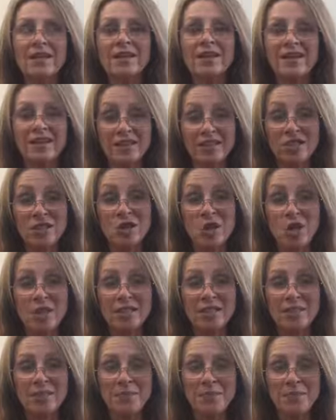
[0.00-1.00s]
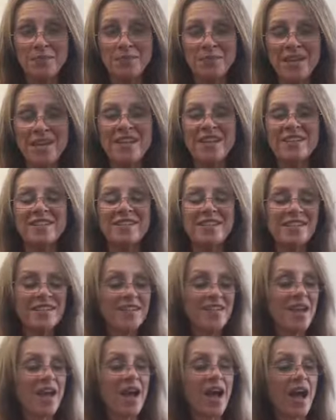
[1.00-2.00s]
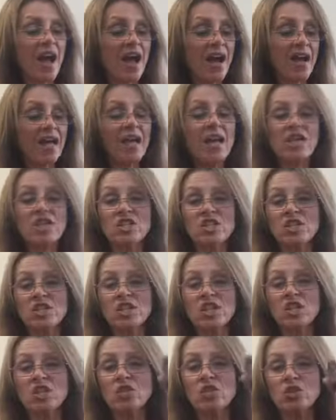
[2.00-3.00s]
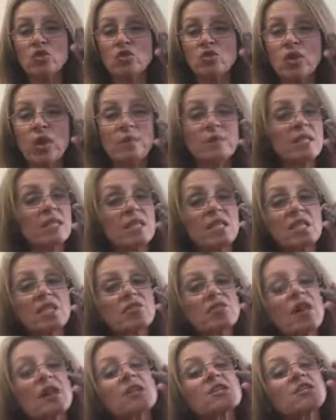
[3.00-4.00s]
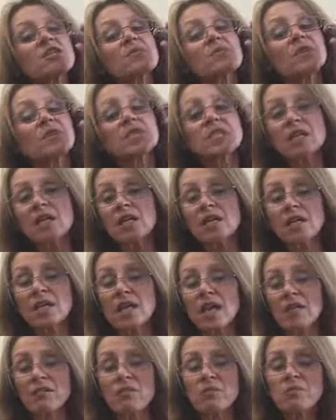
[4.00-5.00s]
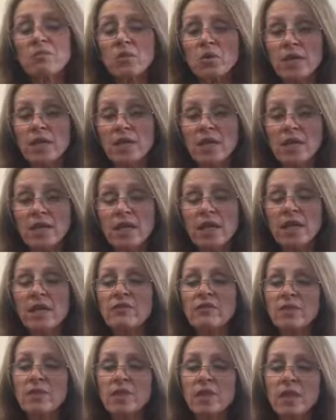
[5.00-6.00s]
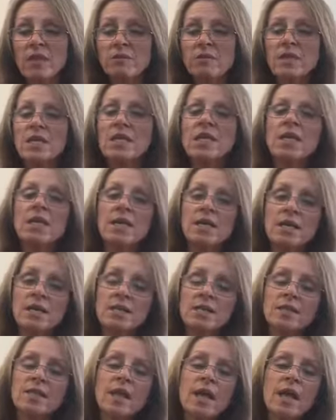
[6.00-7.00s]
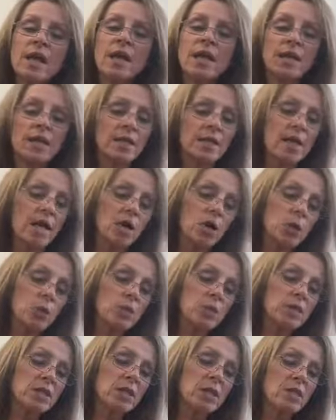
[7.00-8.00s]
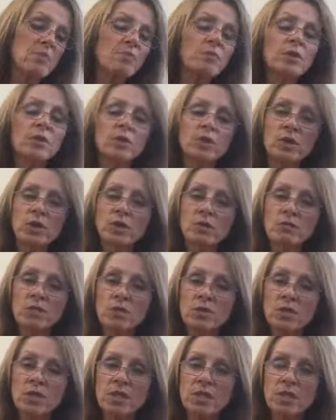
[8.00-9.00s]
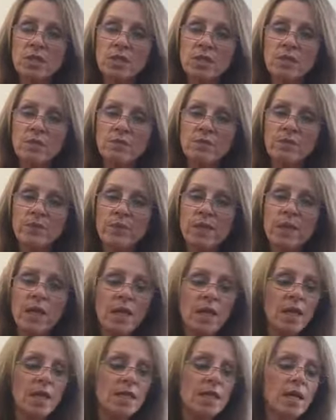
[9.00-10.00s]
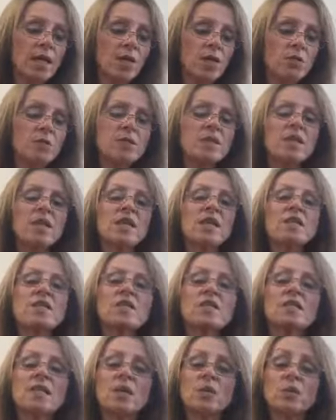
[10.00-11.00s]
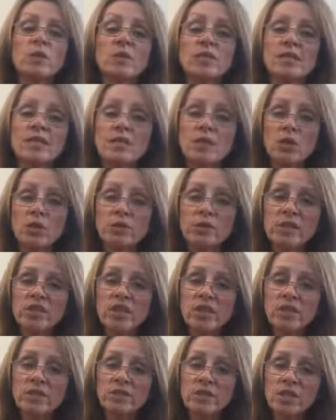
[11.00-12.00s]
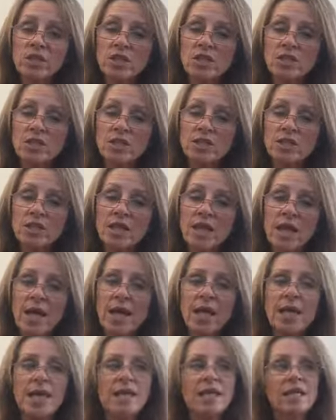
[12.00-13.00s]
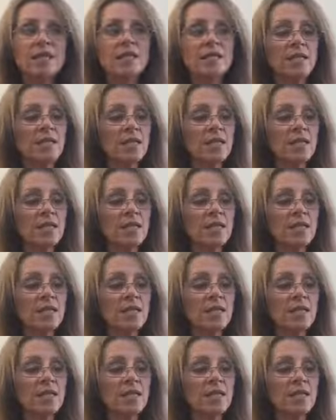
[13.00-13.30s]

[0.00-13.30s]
It's awesome. I actually take 2 drops of this right under my tongue every morning and every night, because it helps build the immune system. It helps with cell regeneration. It